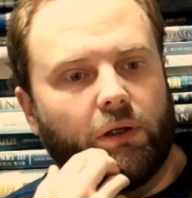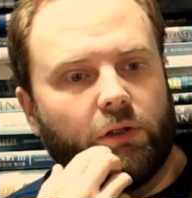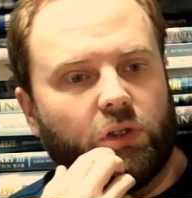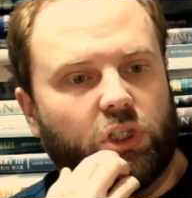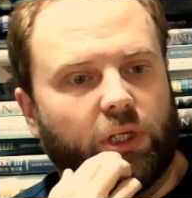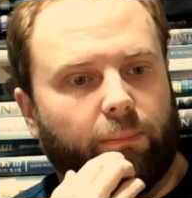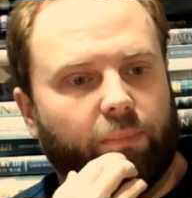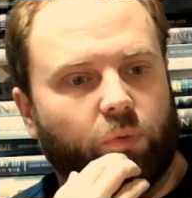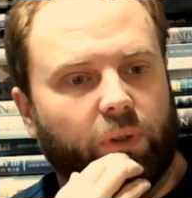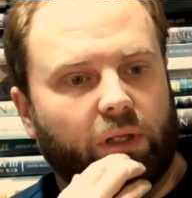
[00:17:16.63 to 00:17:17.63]
to jump
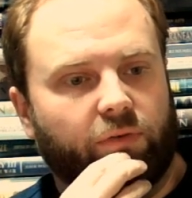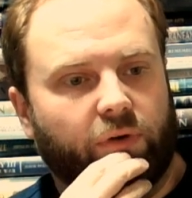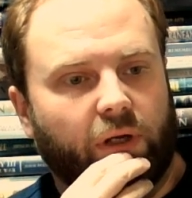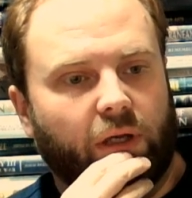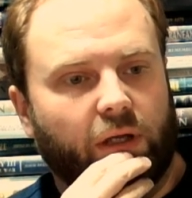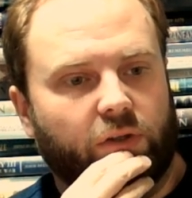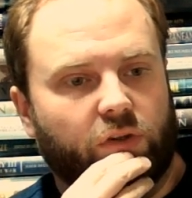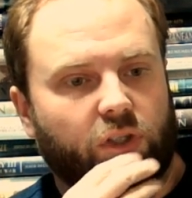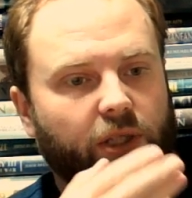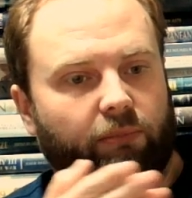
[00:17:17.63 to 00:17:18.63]
between the three, to
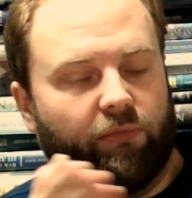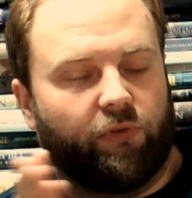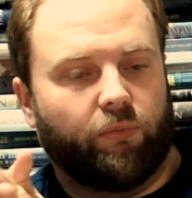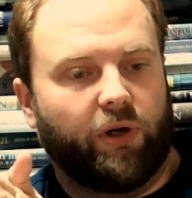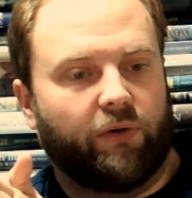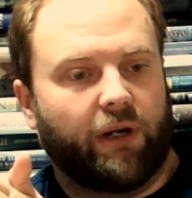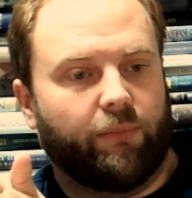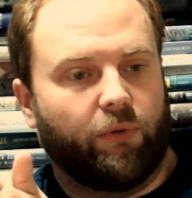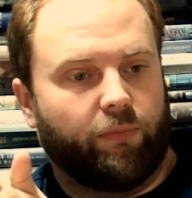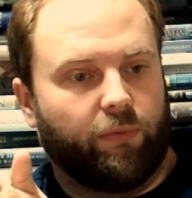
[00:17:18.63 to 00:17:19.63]
jump from Rear
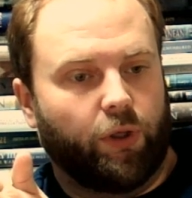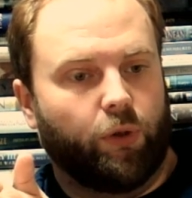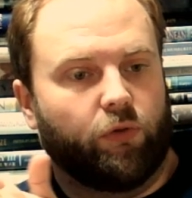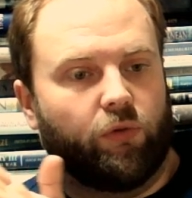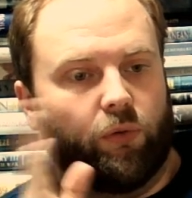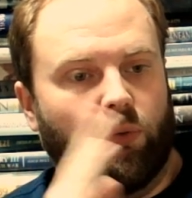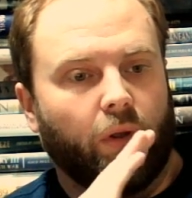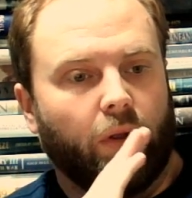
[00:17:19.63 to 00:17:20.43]
Admiral Blue to